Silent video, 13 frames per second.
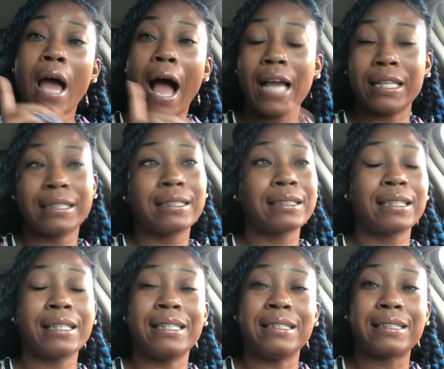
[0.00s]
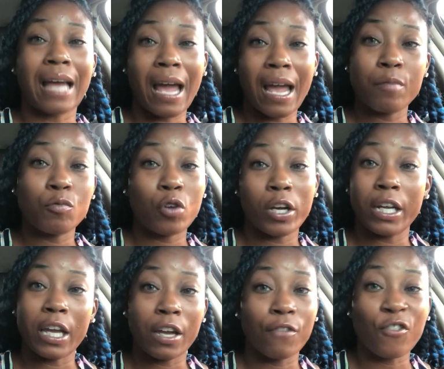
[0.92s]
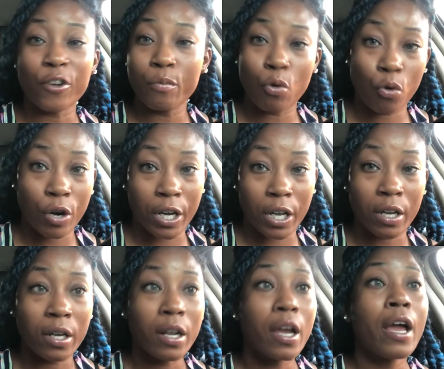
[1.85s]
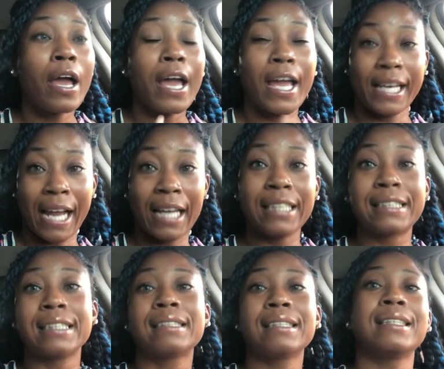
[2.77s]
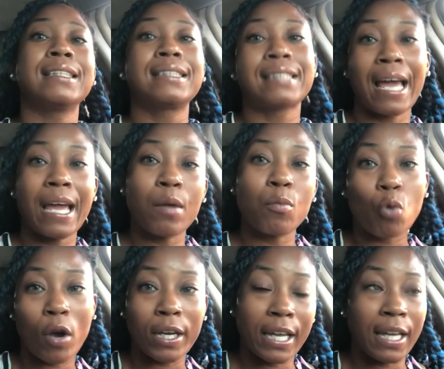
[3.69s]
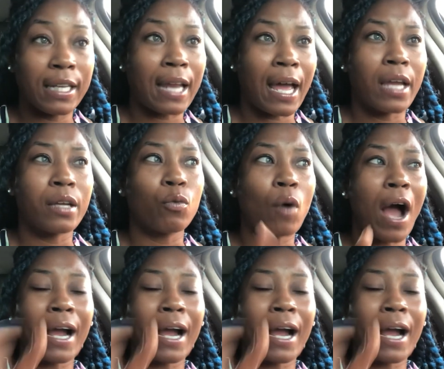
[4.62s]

I listen to the same one every morning and I listen to the same one at night where I